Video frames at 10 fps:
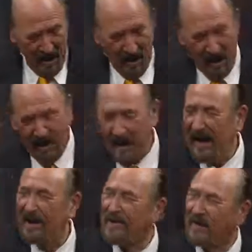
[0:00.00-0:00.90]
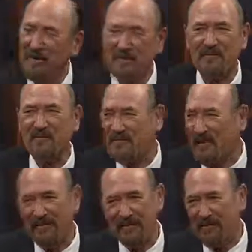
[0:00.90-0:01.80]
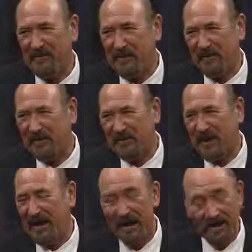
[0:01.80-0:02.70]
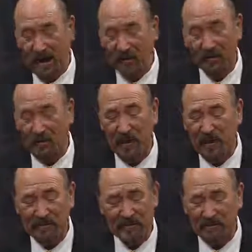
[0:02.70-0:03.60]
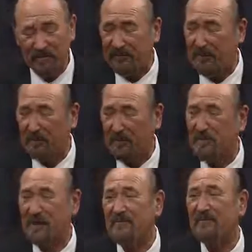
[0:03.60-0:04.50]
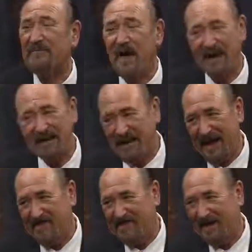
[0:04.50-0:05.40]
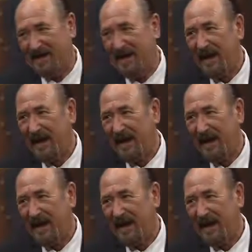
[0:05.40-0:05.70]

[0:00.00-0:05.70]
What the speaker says: Oh, Alan, that was very, very good. And all the magic you performed has been fantastic.